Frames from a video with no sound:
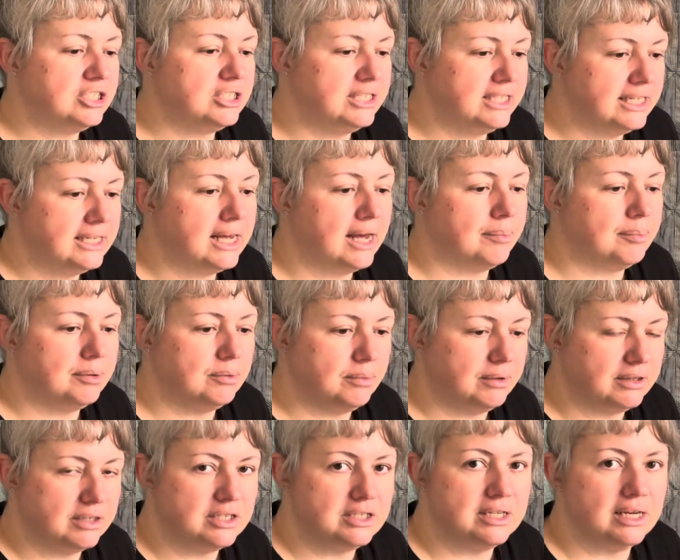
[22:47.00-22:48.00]
did happen with
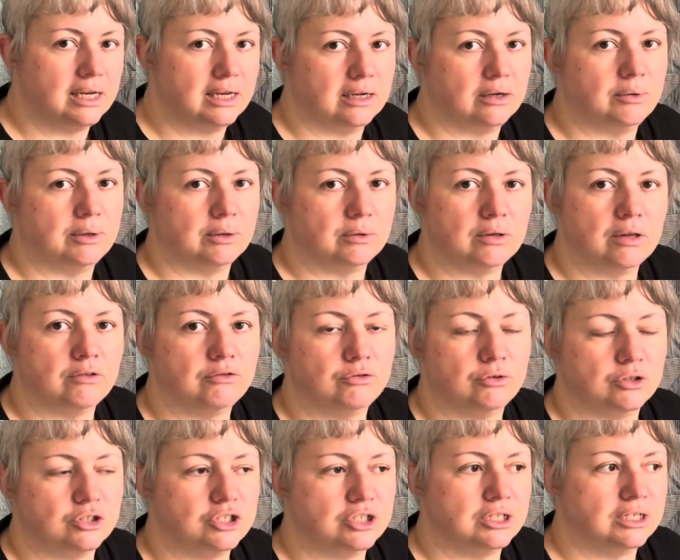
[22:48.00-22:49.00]
the Stella quilt,
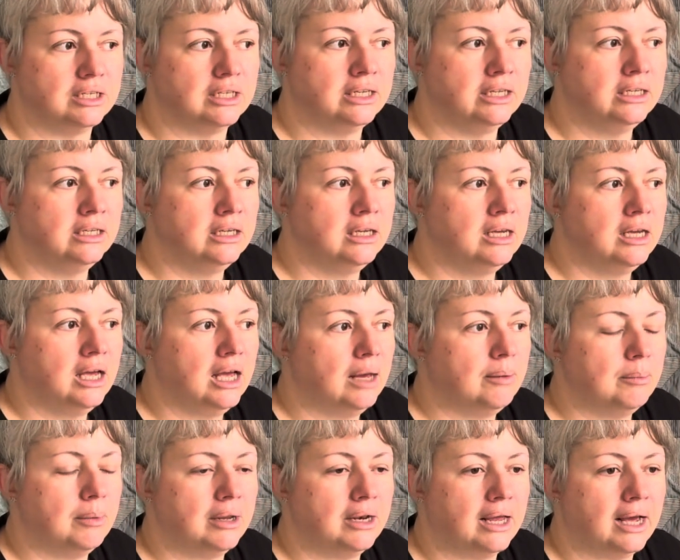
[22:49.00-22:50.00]
unfortunately,
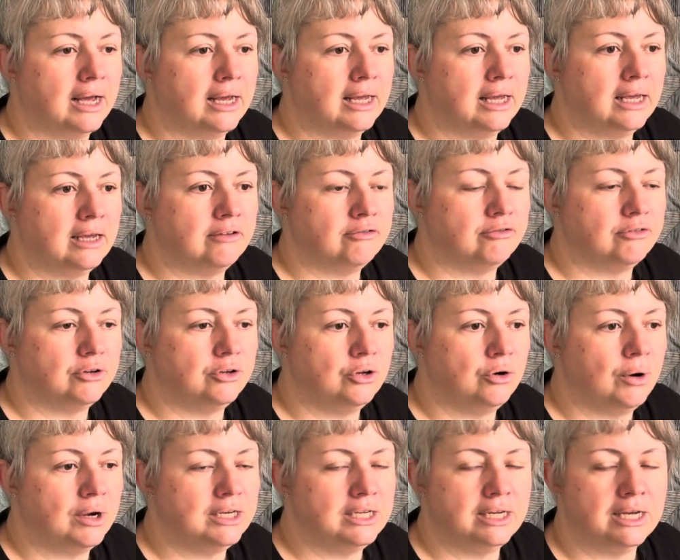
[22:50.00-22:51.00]
but I have no
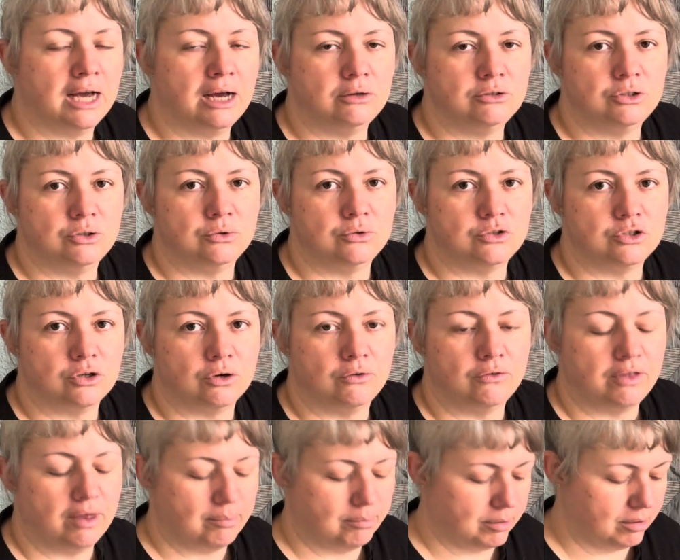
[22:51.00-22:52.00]
idea how to solve
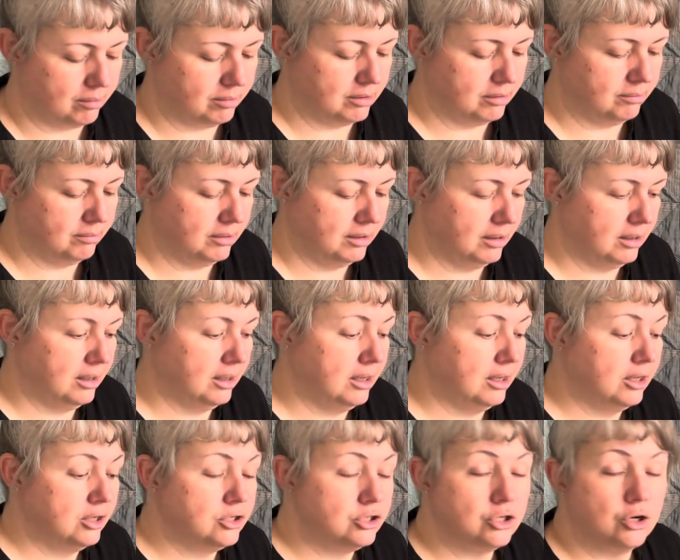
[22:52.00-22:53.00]
that problem,
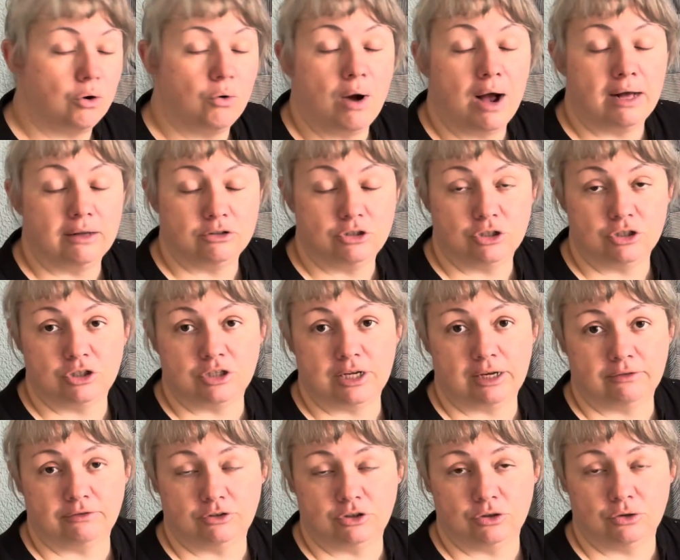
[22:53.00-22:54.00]
so I'll just
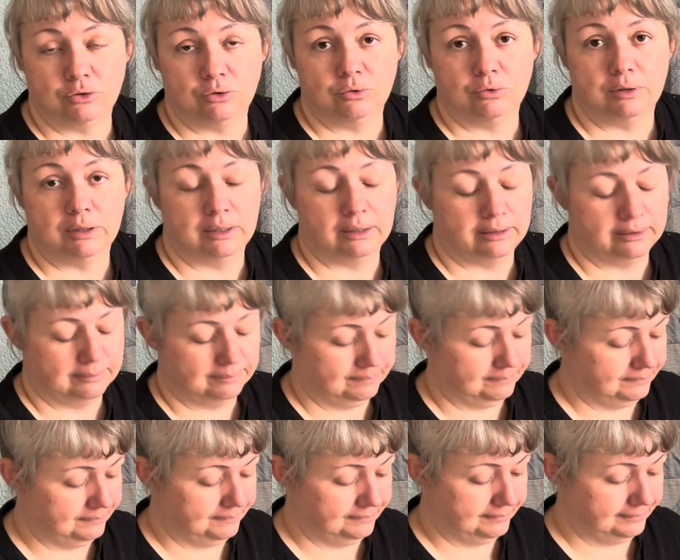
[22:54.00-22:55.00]
have to
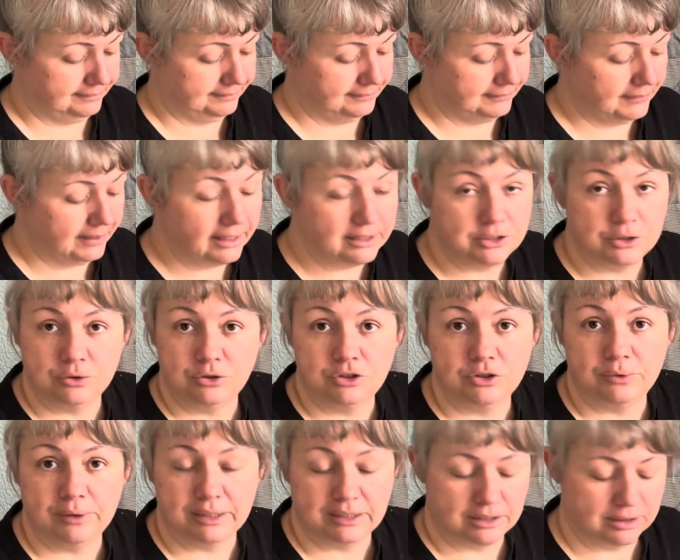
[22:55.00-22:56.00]
get used to
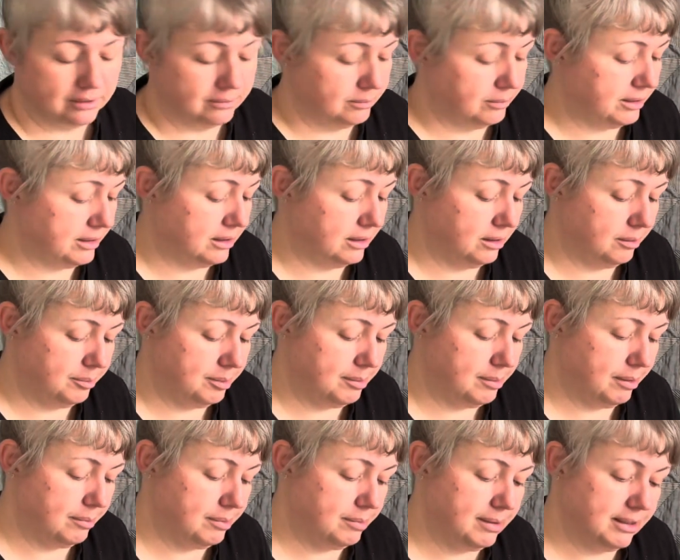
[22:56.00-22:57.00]
it with the lumpy
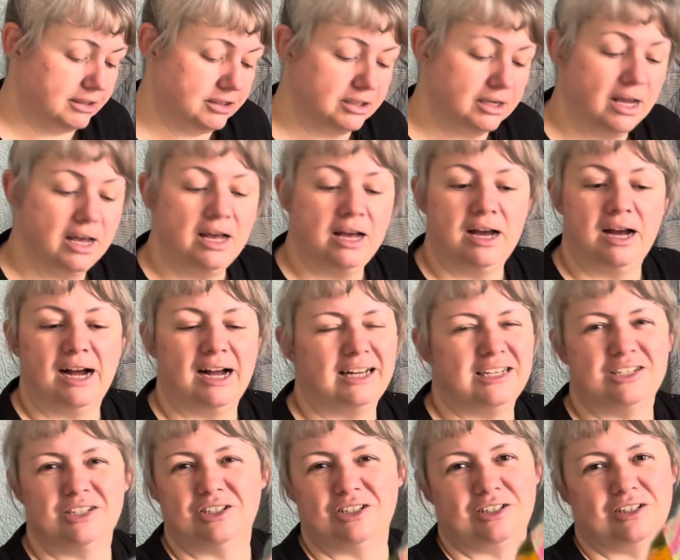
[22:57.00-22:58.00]
bumpy bits. I
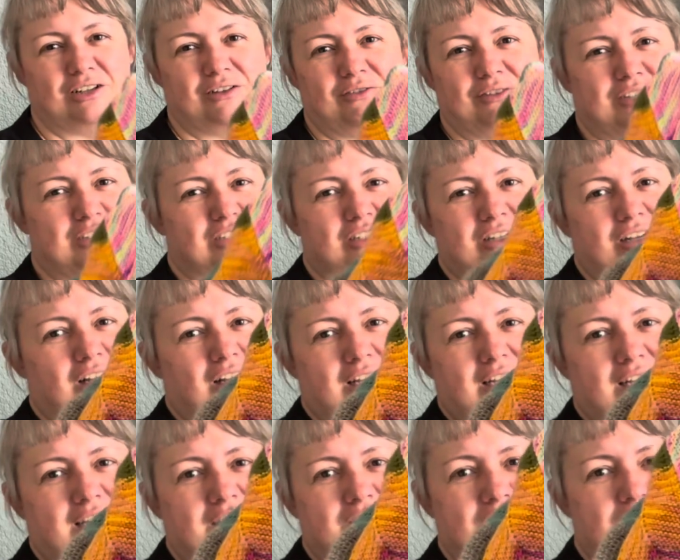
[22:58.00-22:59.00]
just love this color.
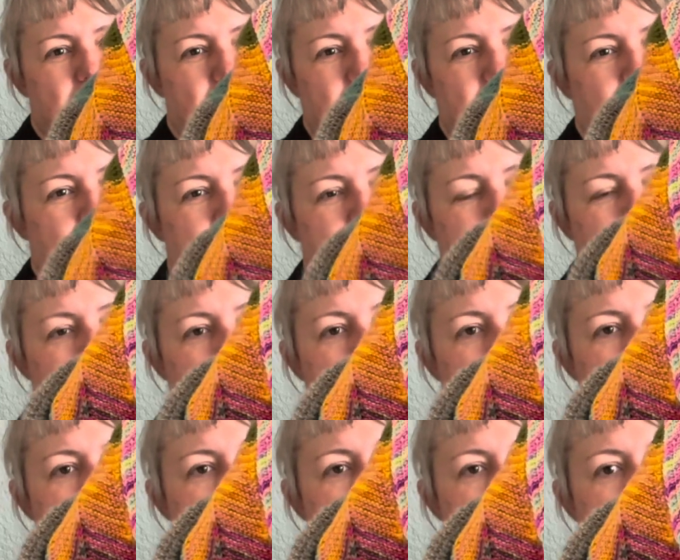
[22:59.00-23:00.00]
Can you just see? It's just
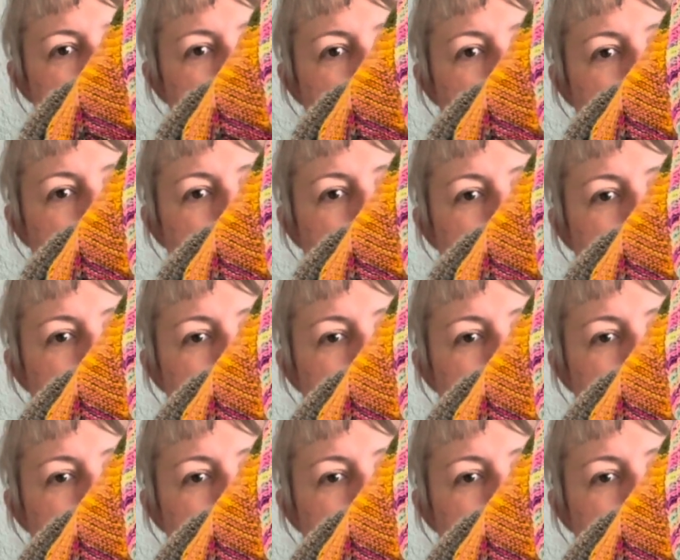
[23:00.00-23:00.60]
beautiful.